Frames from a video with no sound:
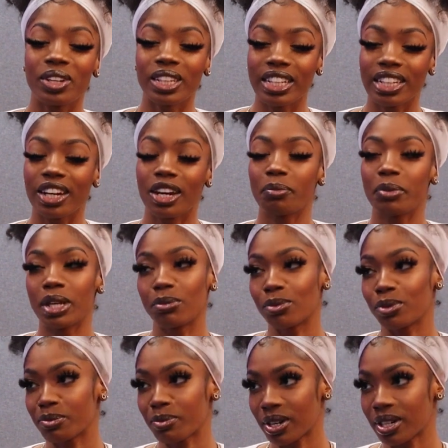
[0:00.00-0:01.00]
really a
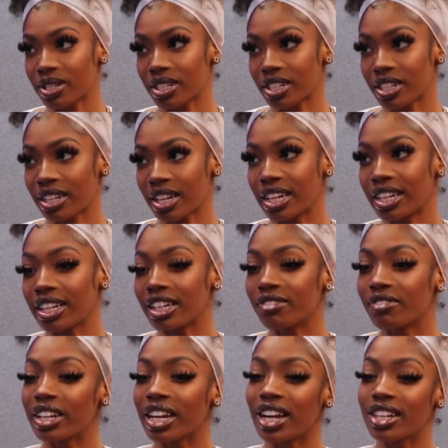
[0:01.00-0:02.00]
people's person. And
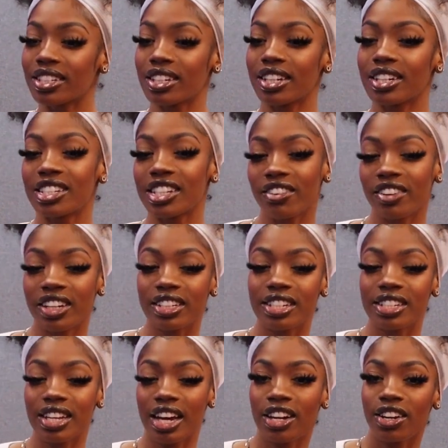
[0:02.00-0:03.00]
even as an interior
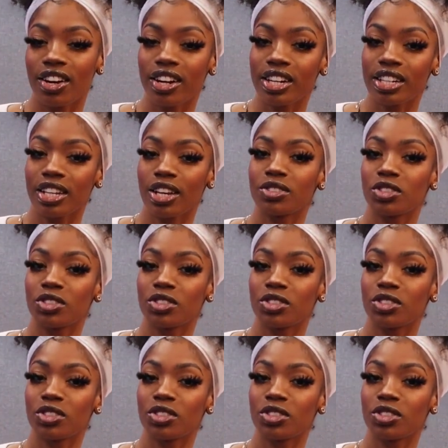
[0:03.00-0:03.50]
design artist,